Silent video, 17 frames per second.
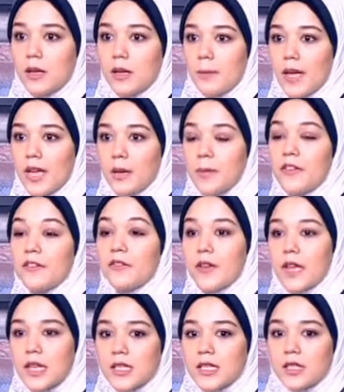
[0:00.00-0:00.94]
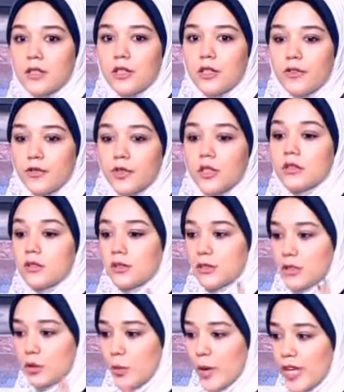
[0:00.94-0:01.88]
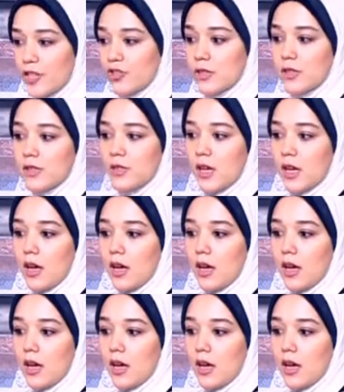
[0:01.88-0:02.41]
make me face different situations